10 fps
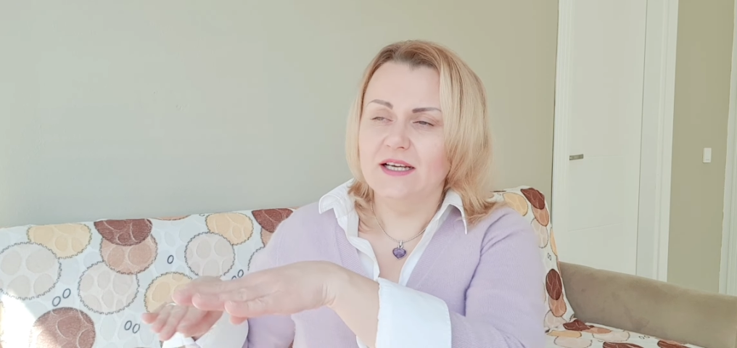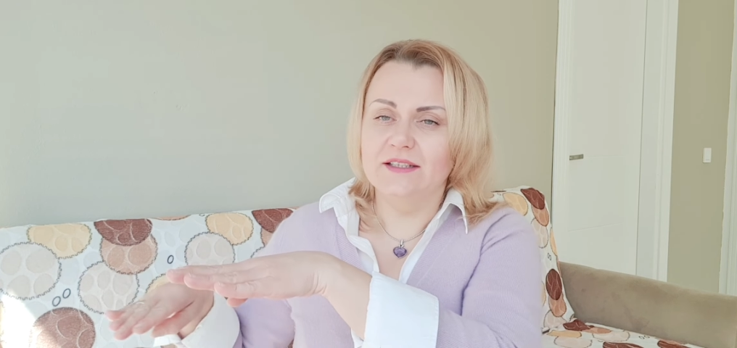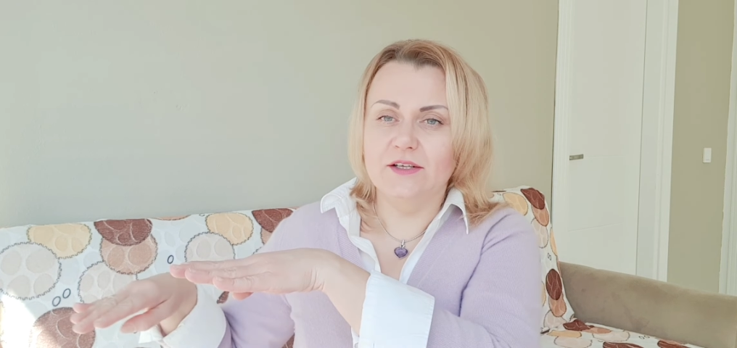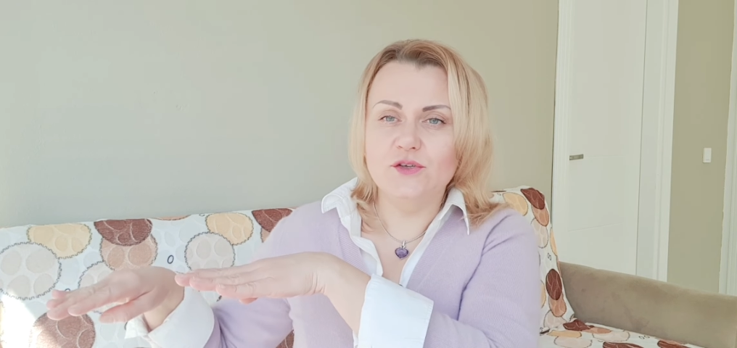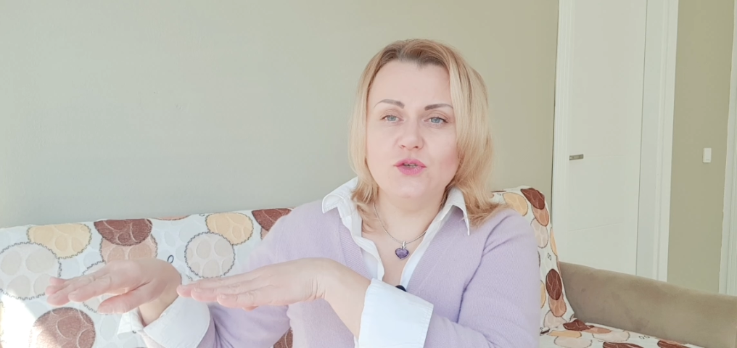
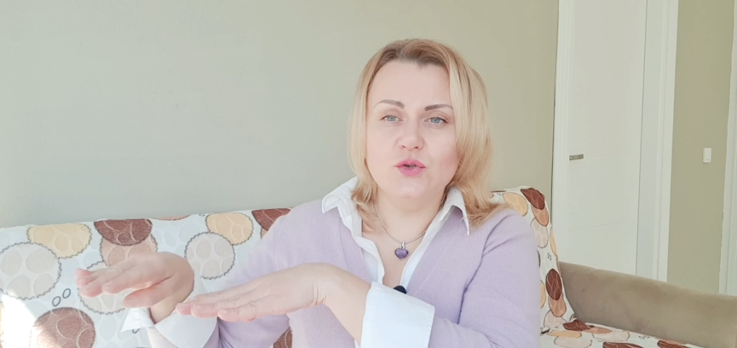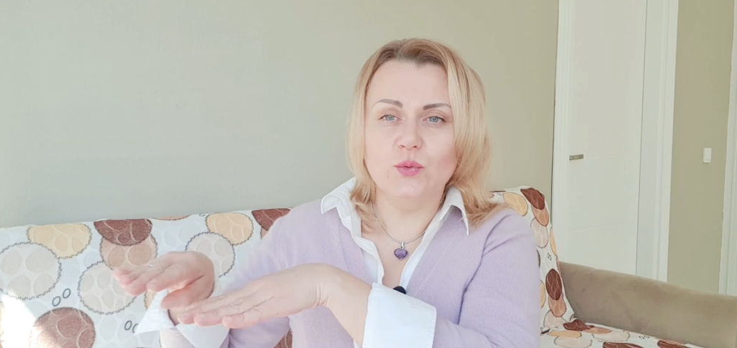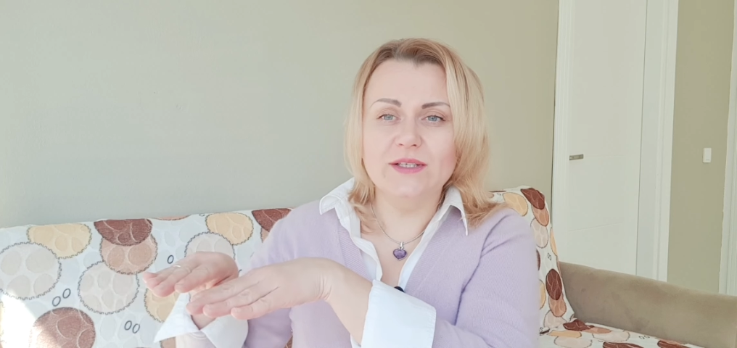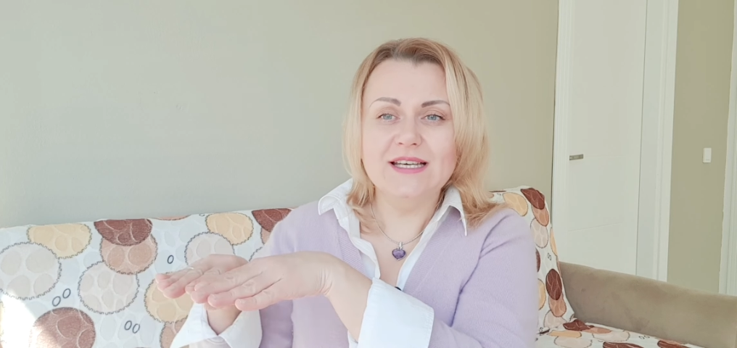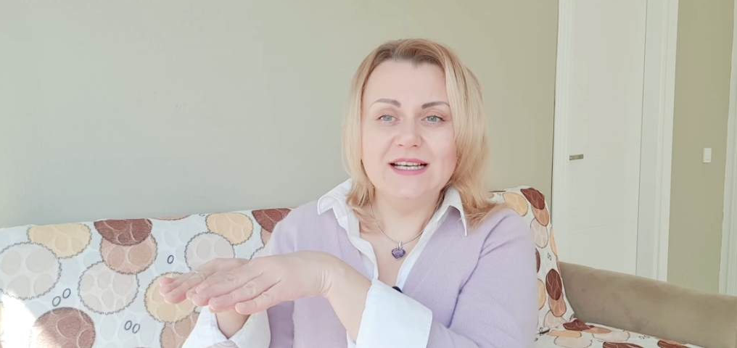that you do
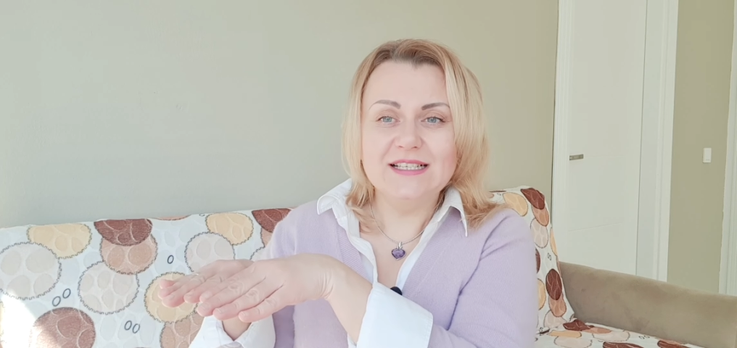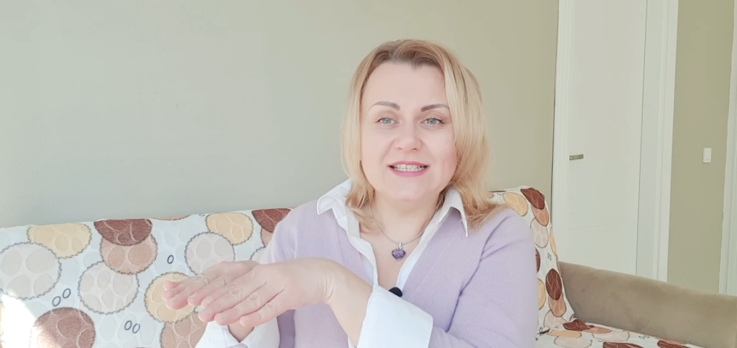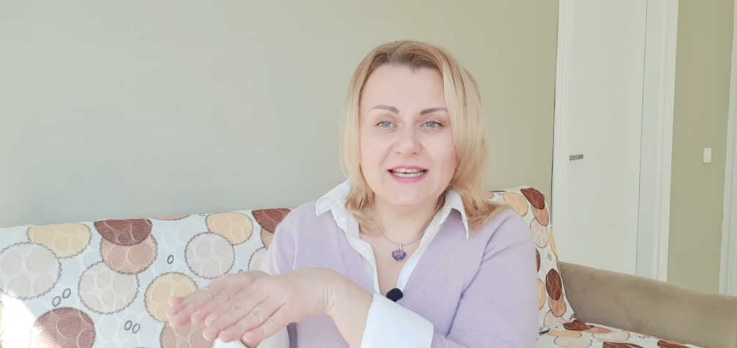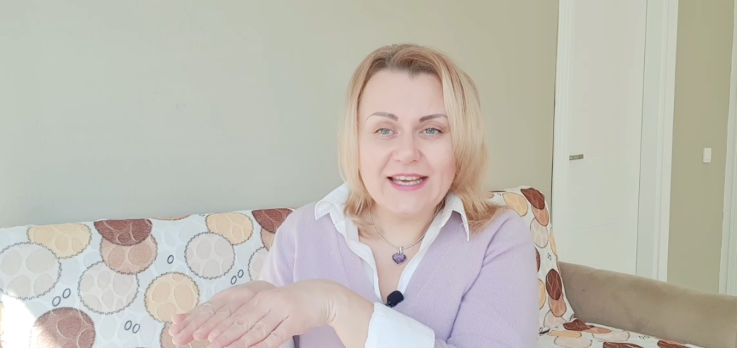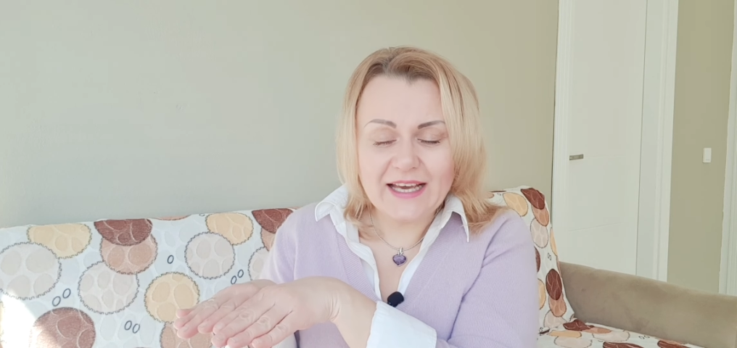it
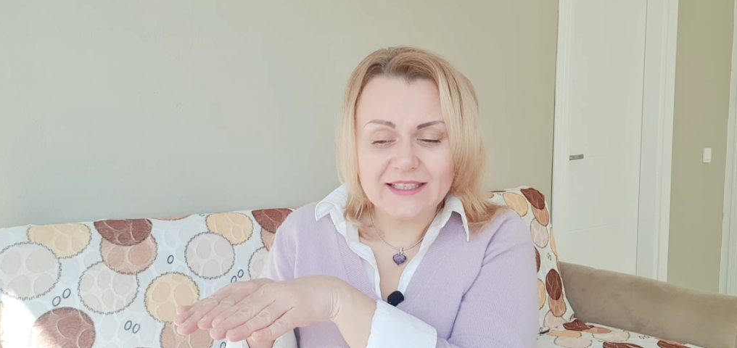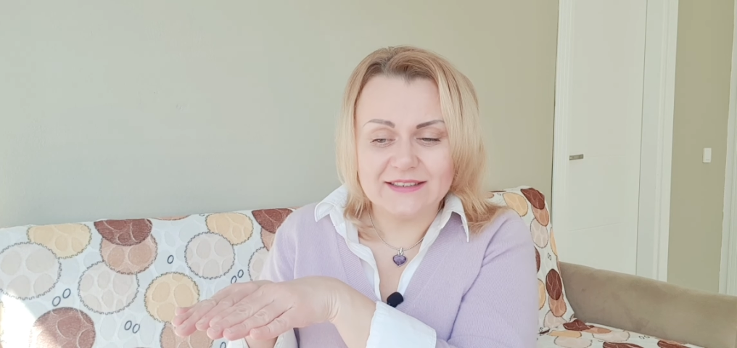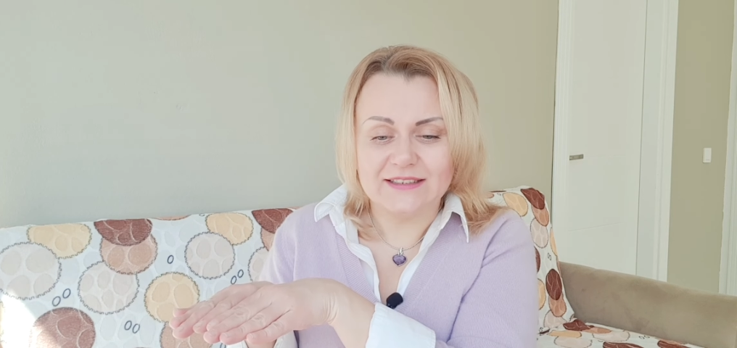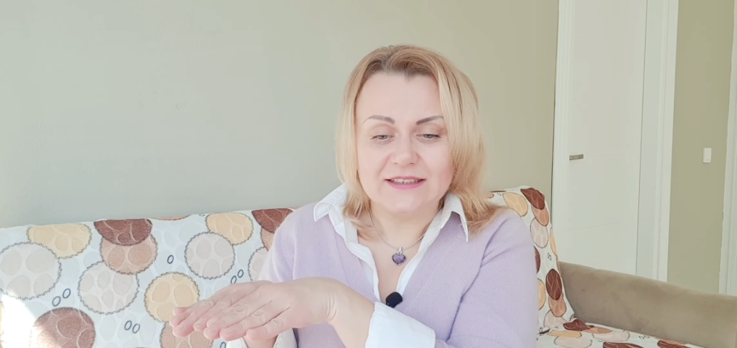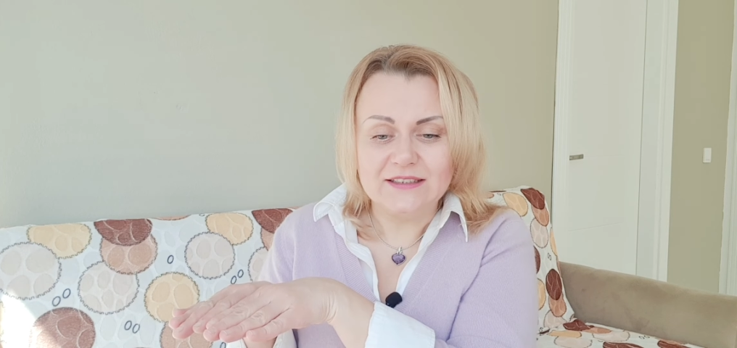
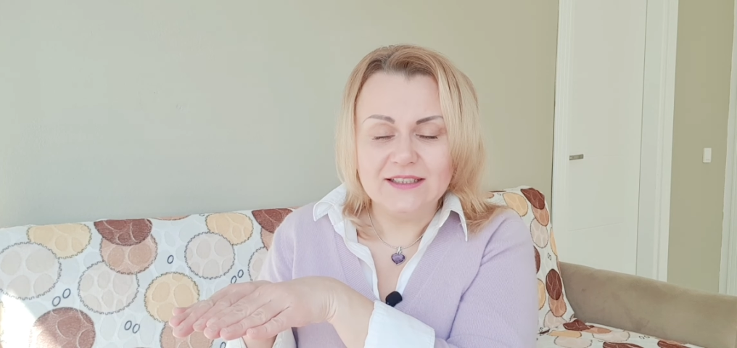together.